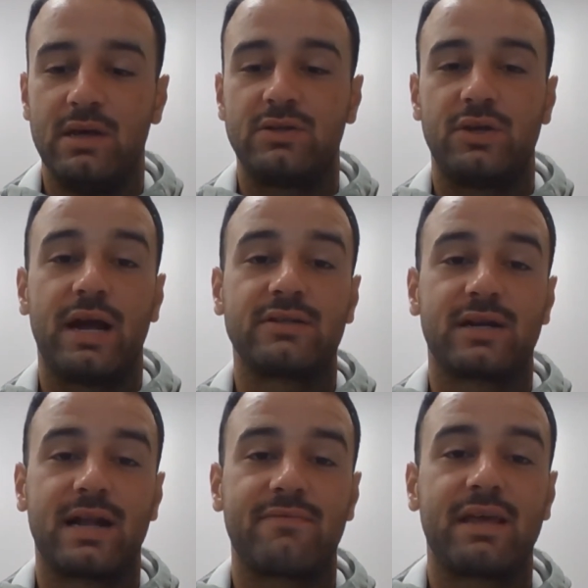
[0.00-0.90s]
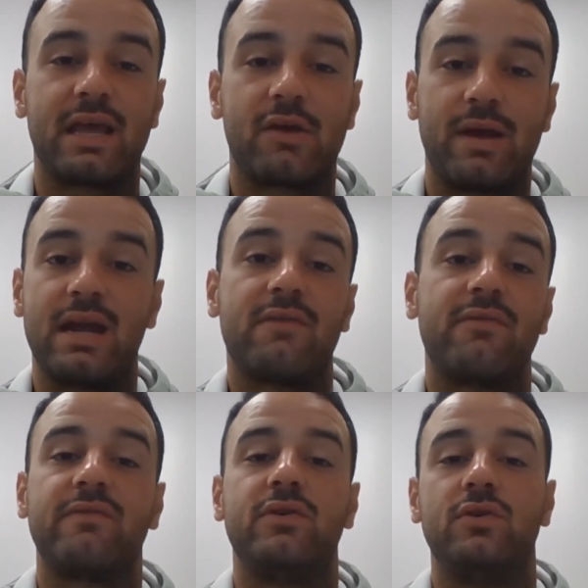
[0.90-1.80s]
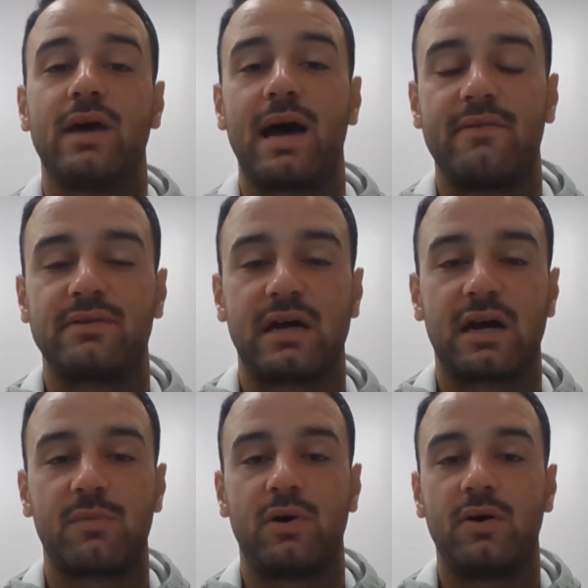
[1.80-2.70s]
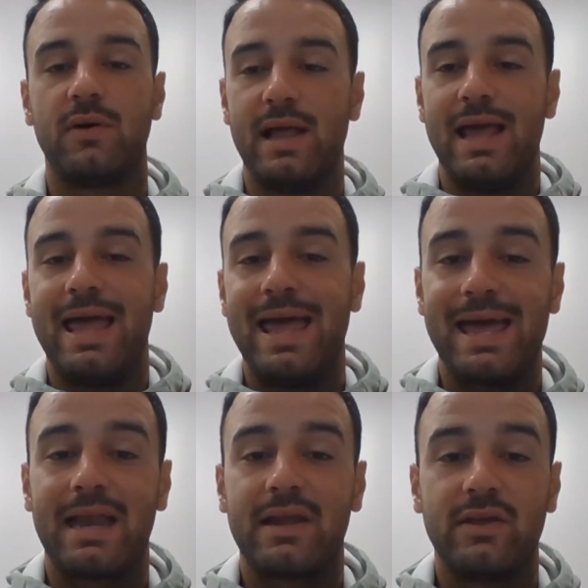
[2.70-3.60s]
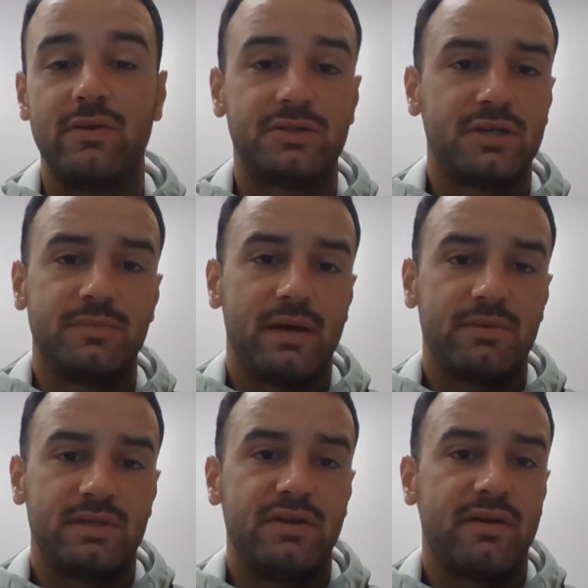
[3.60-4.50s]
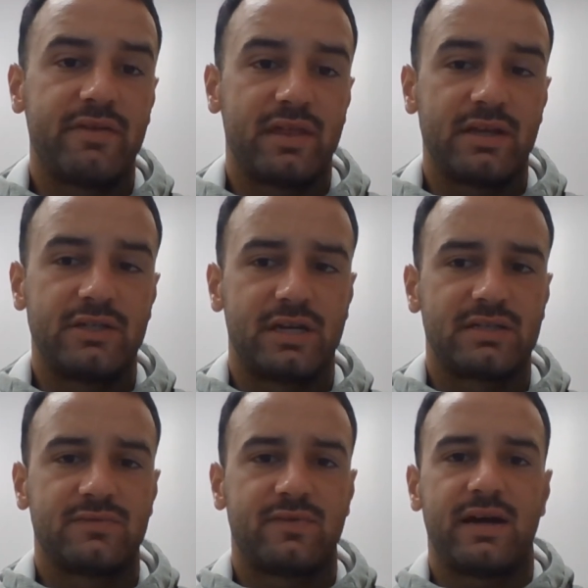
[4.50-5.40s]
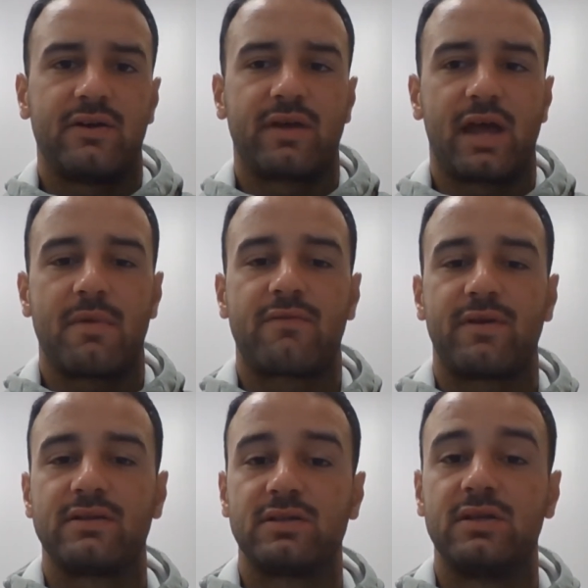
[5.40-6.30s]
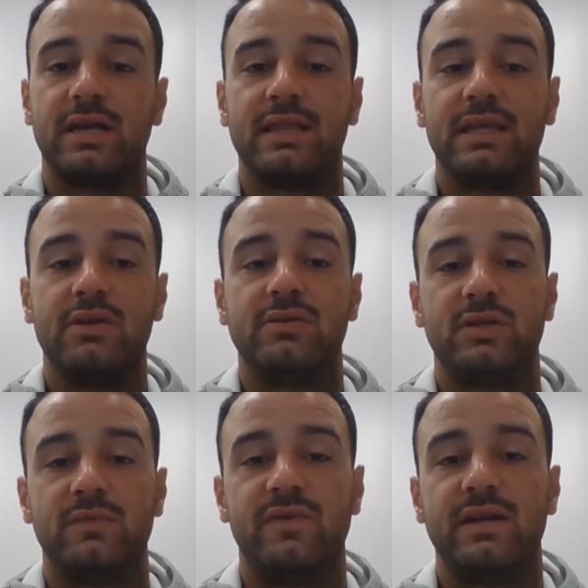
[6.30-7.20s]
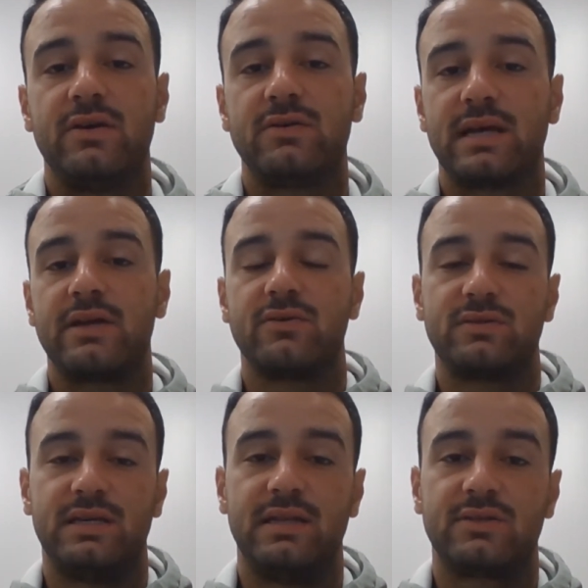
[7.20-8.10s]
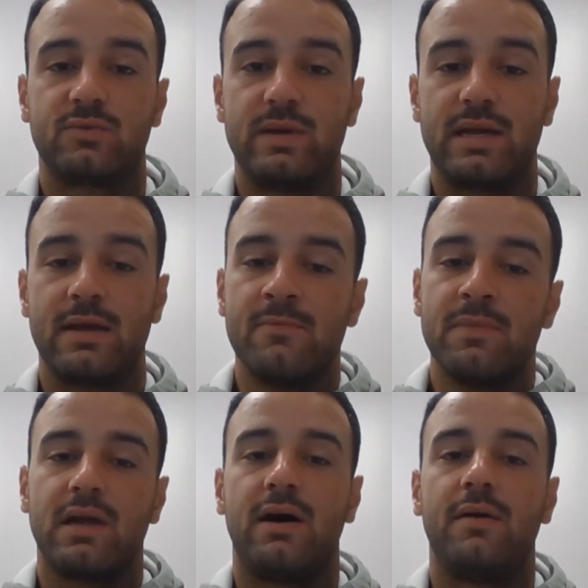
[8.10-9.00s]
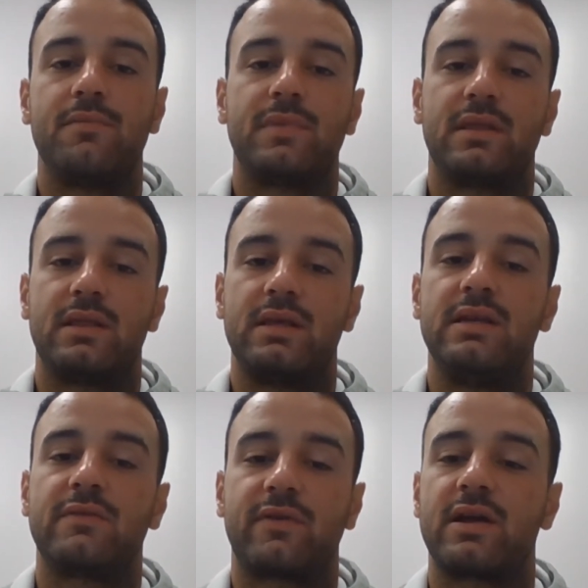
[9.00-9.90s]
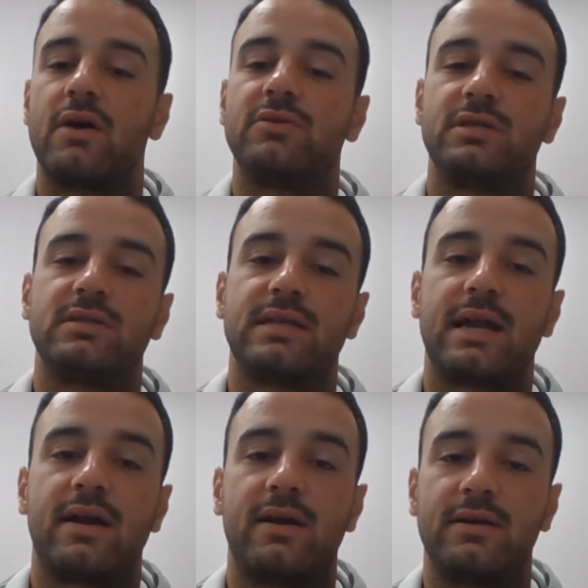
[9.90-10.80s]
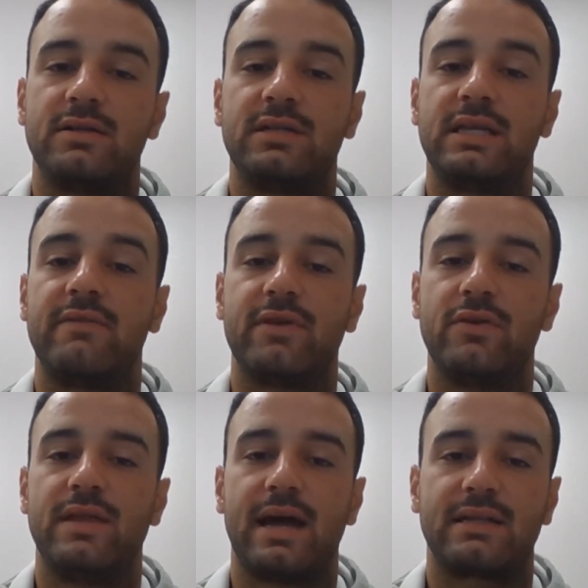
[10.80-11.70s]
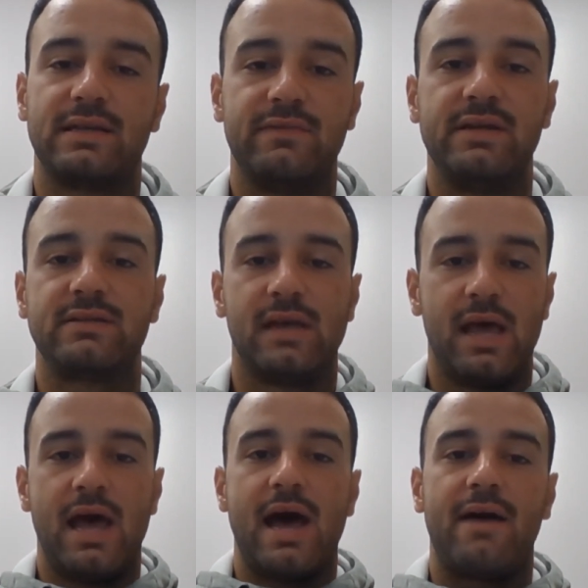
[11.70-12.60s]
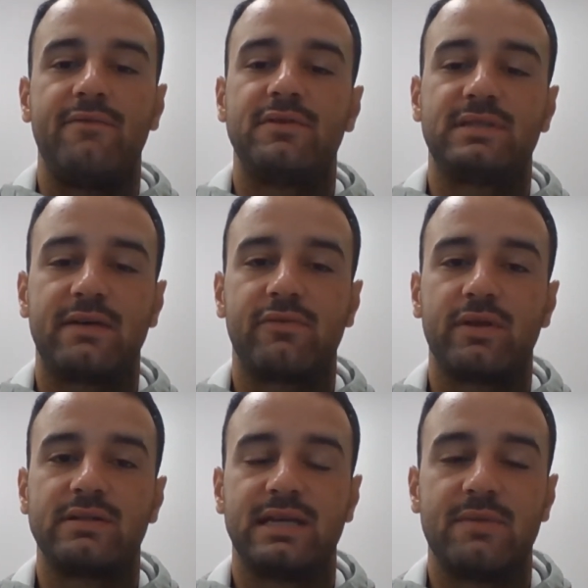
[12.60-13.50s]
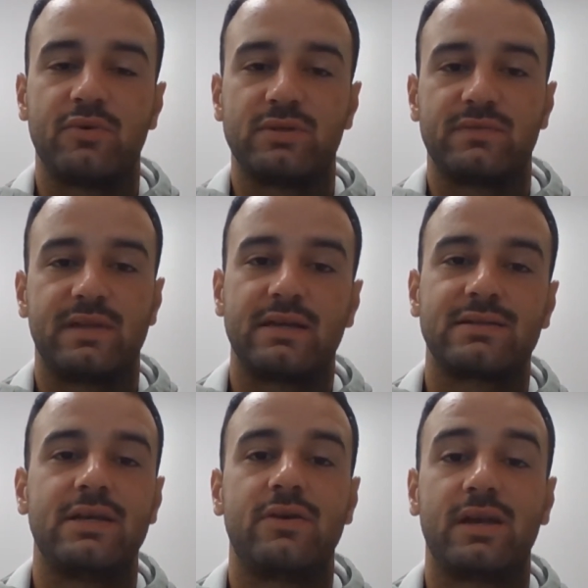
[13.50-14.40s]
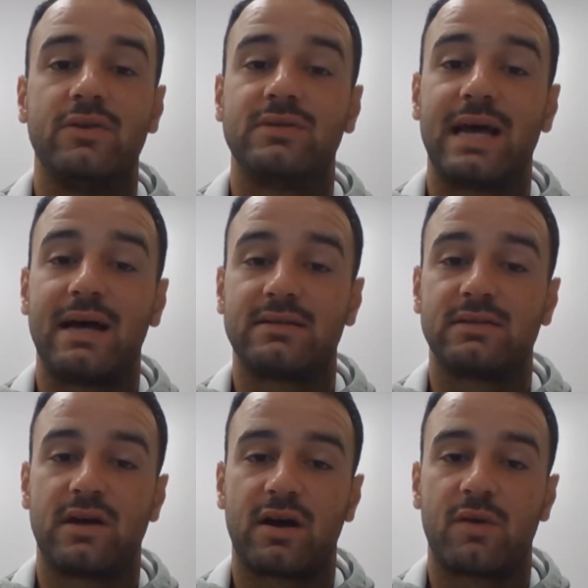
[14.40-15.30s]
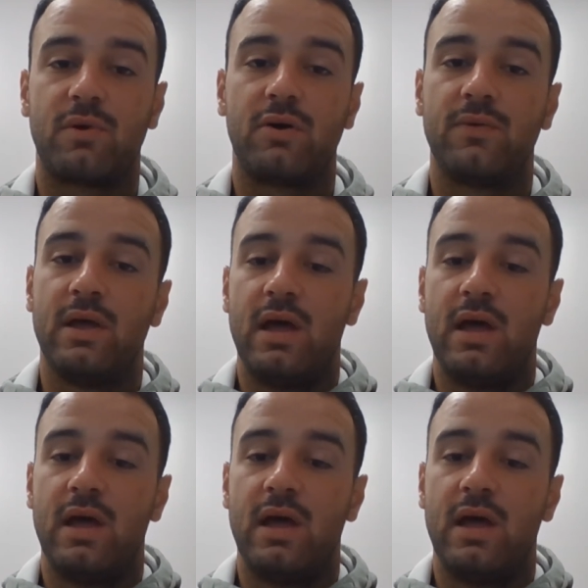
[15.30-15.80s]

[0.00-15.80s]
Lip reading: So you guys are gonna have to get creative if you do not have a soccer ball, and you should be able to do everything just fine. Okay, my friends, in the YouTube videos that you'll see this week, the different coaches that are giving you the activities have several examples of things that you can use as a soccer ball